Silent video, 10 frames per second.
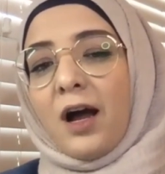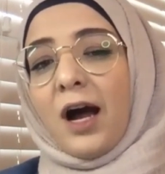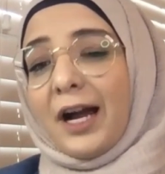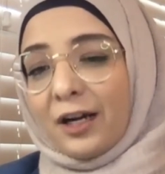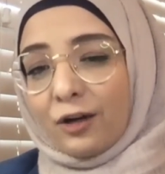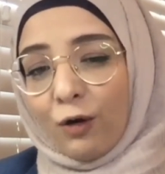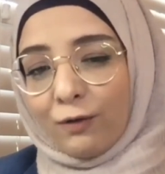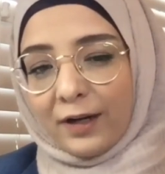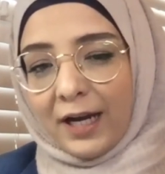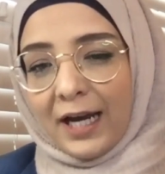higher
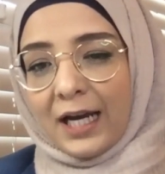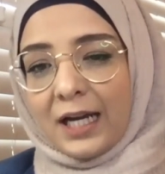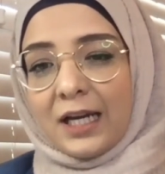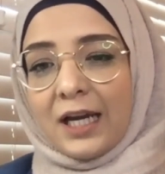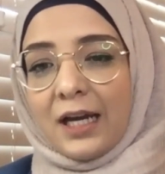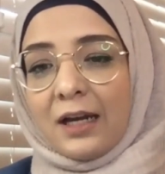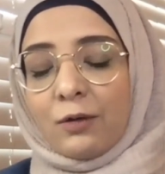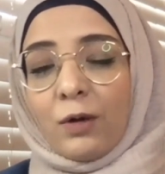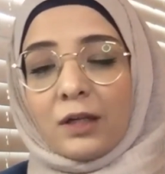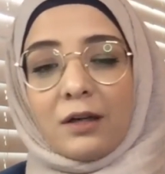overhead and
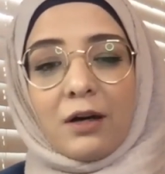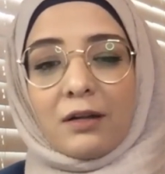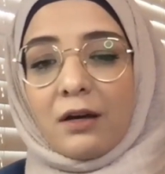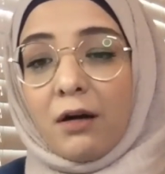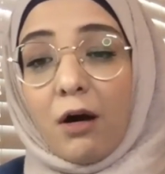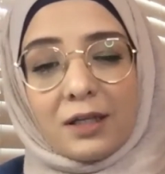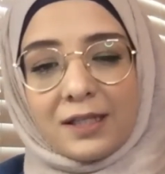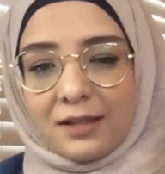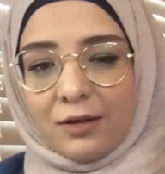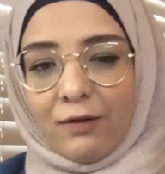what are the
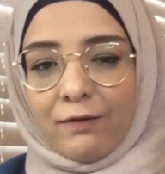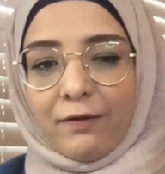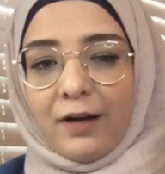causes of